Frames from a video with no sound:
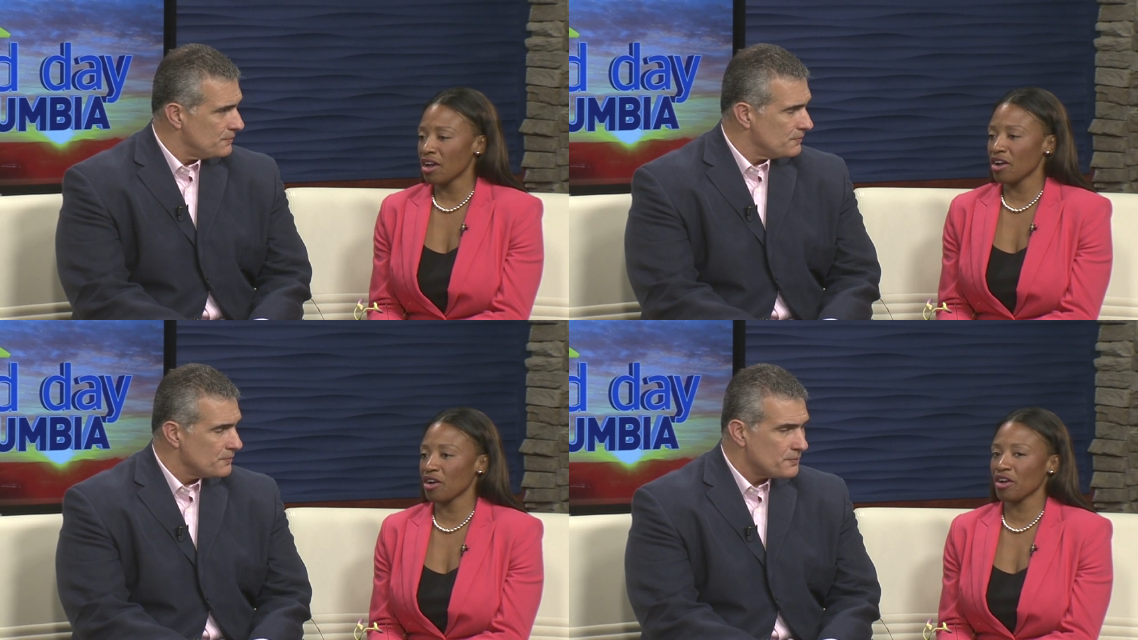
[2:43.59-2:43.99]

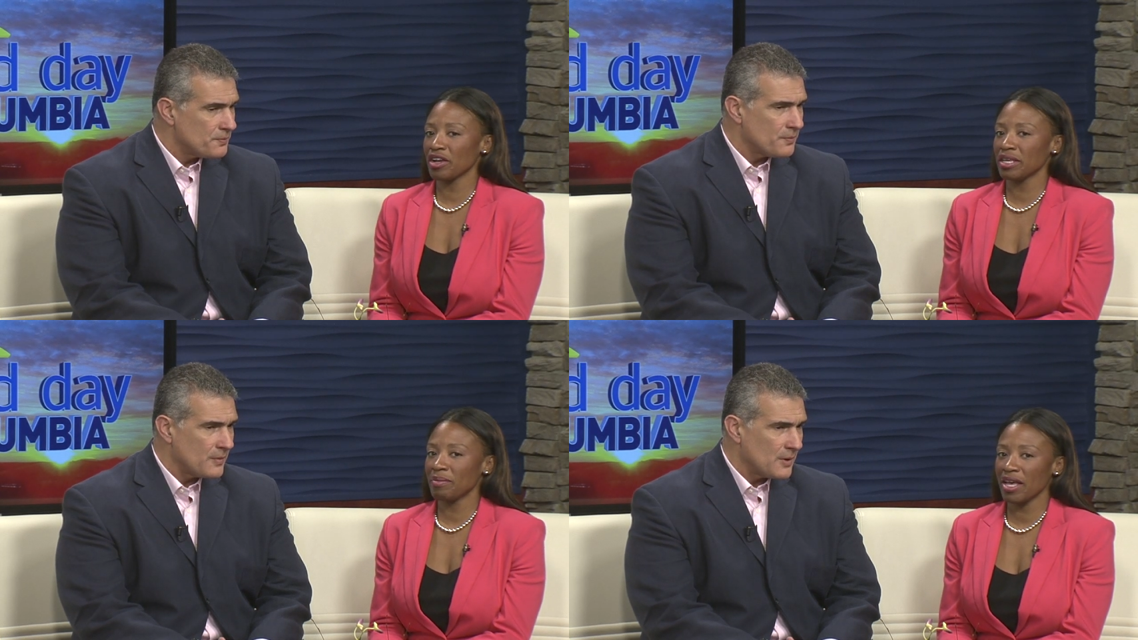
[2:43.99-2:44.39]
Speaker 1: Her
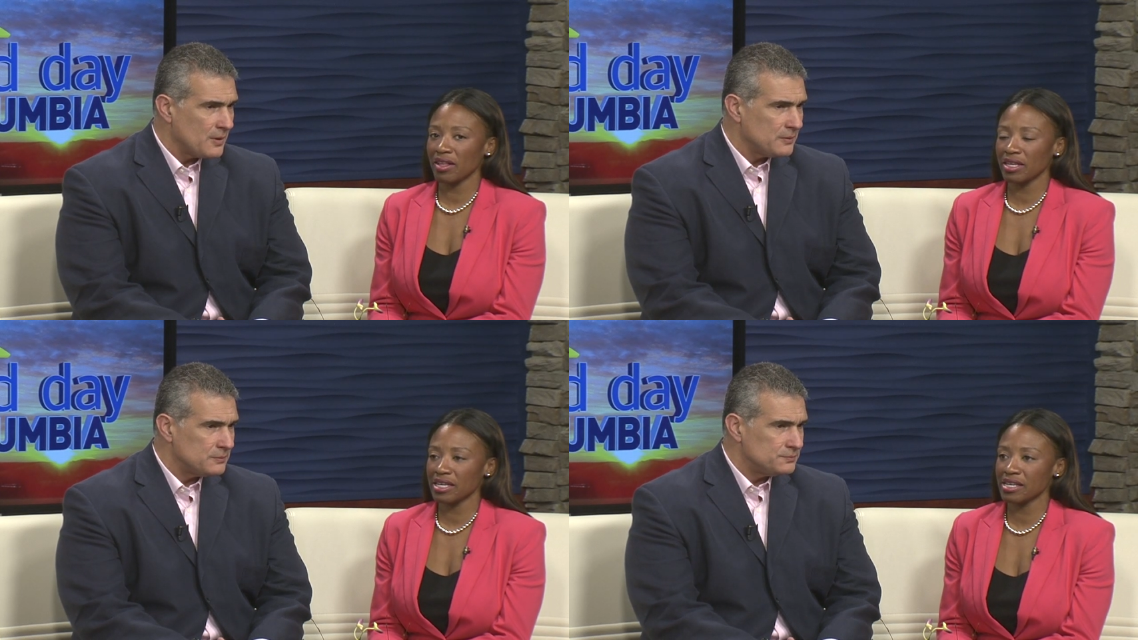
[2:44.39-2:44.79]

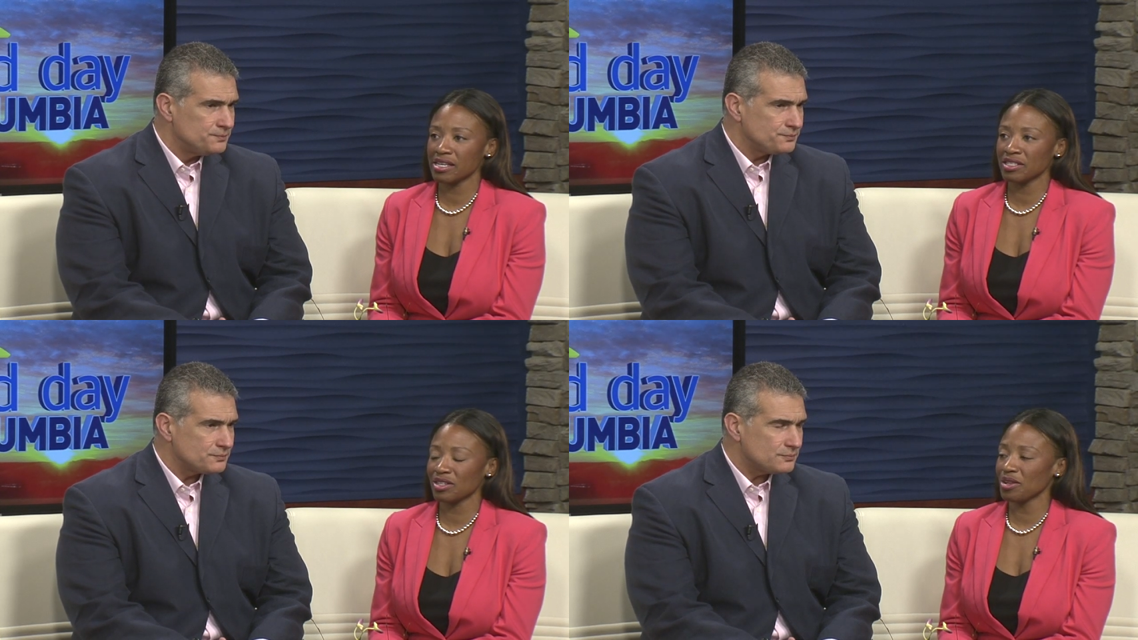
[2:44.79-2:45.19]
email
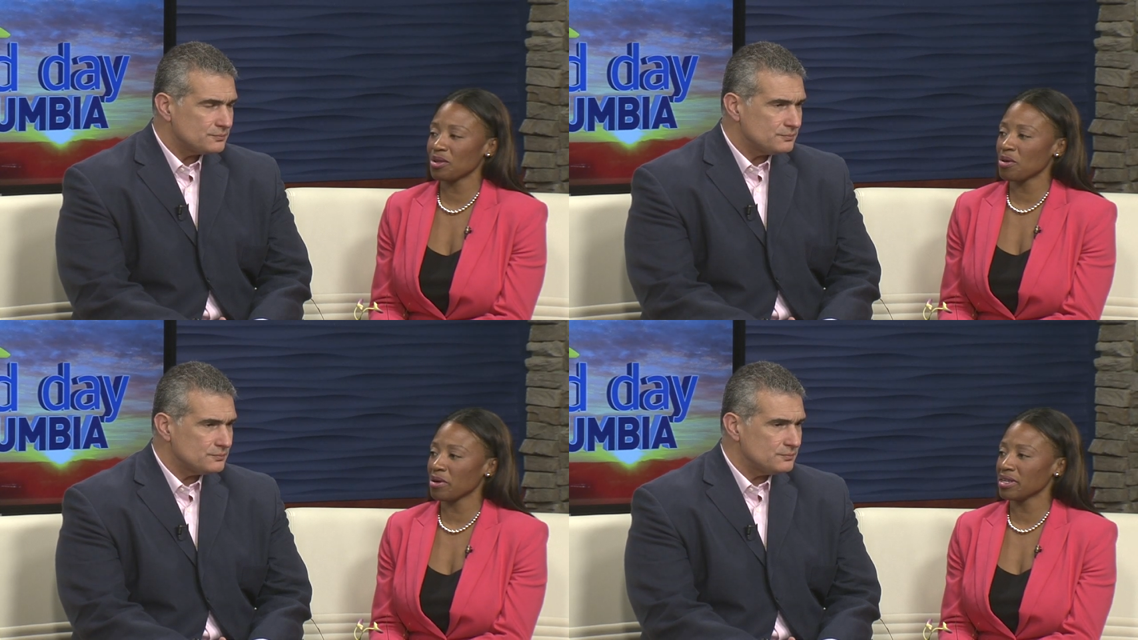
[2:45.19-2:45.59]
is
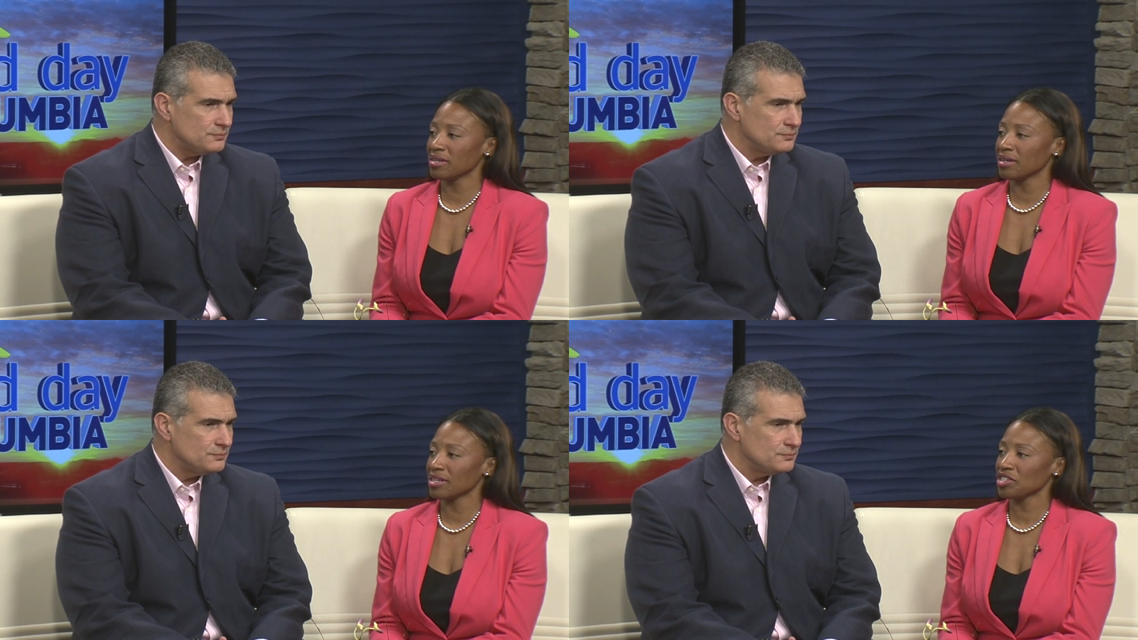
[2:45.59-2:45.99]

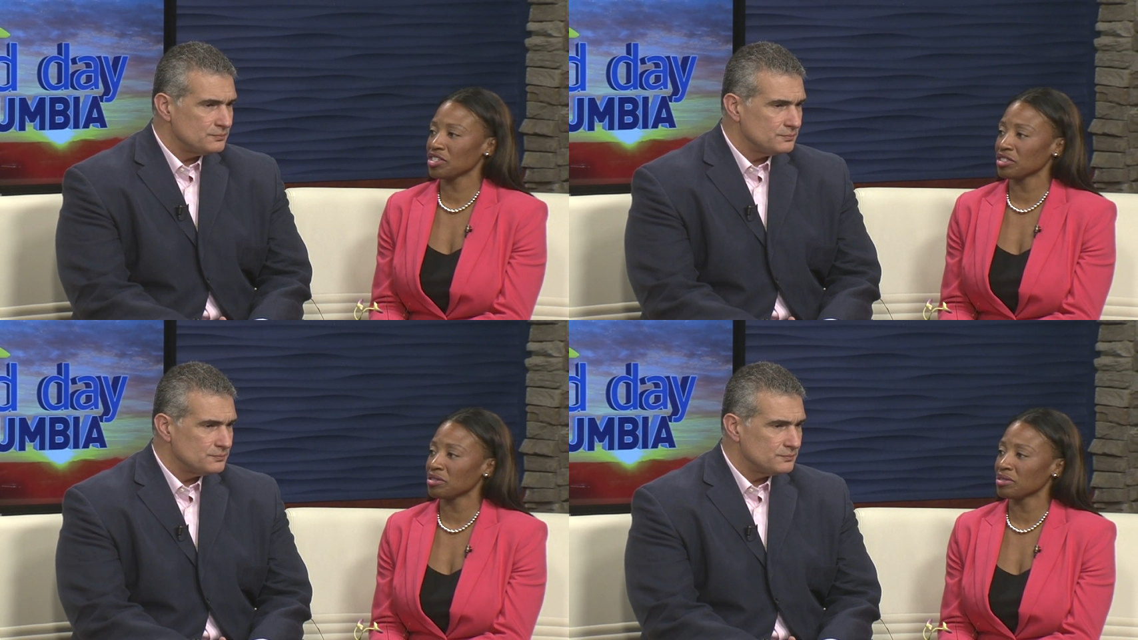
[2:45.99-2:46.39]

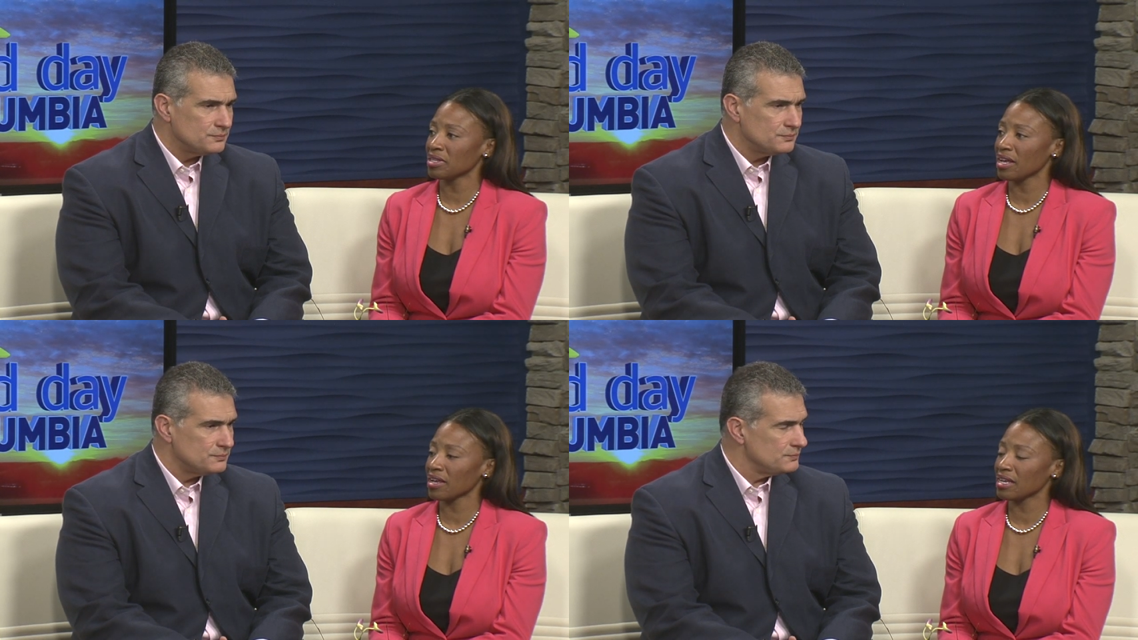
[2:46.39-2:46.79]

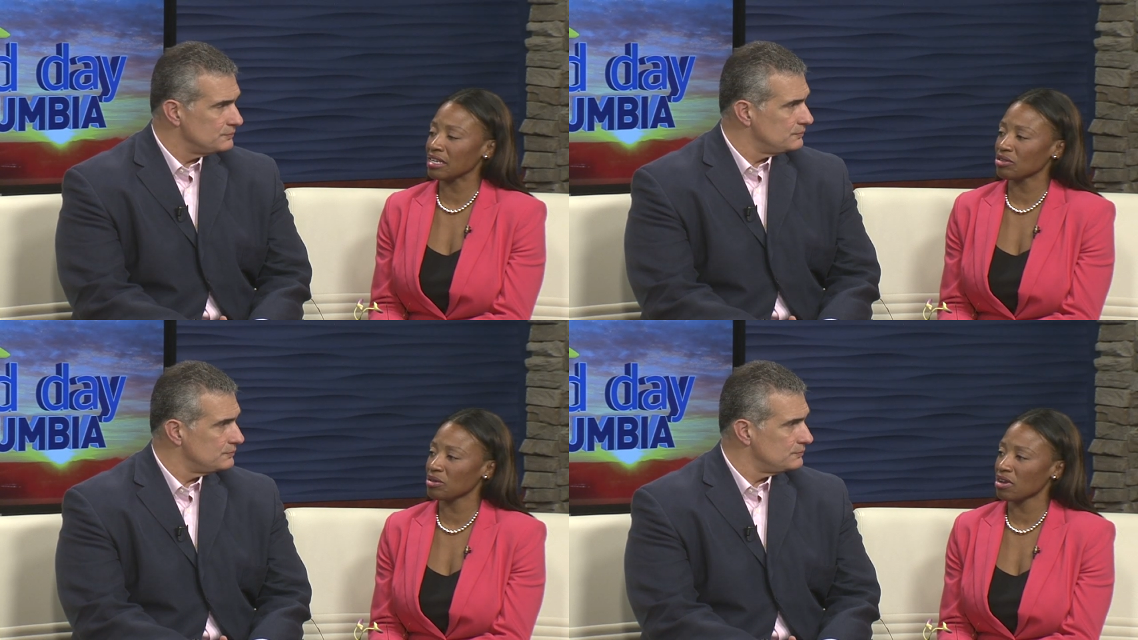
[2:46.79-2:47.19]

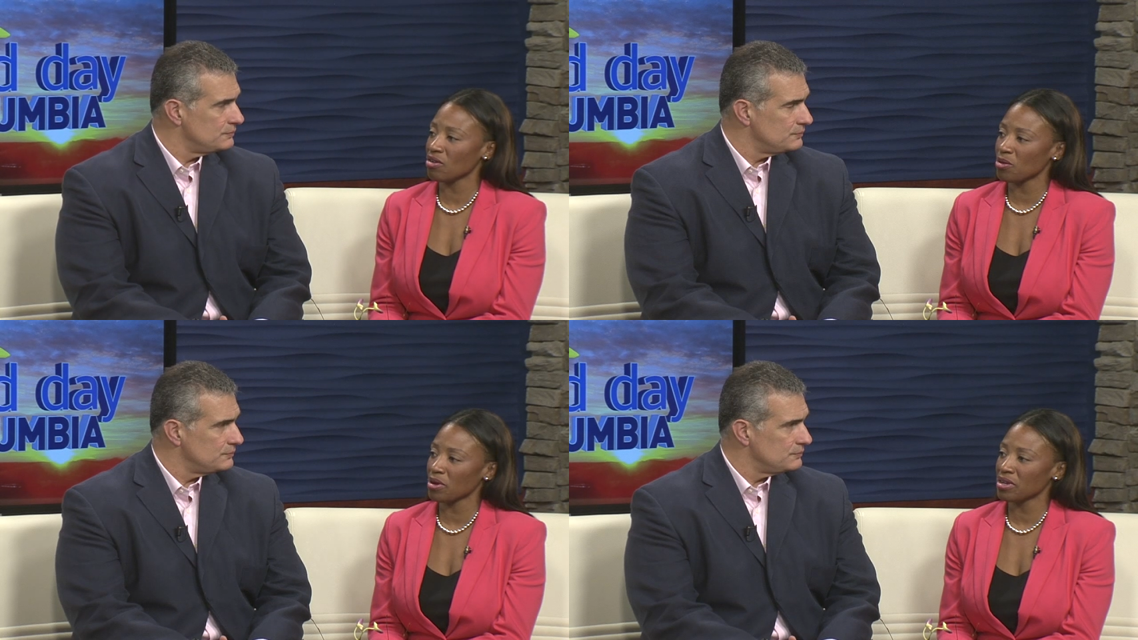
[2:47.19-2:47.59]

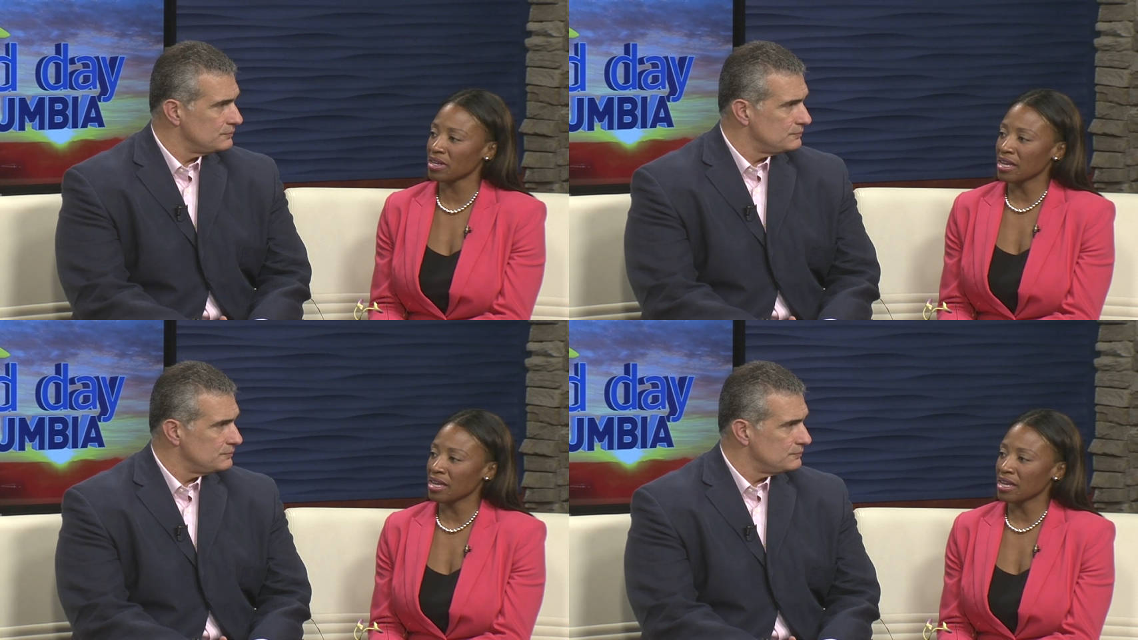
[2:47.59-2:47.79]
lauren.shields@cancer.org.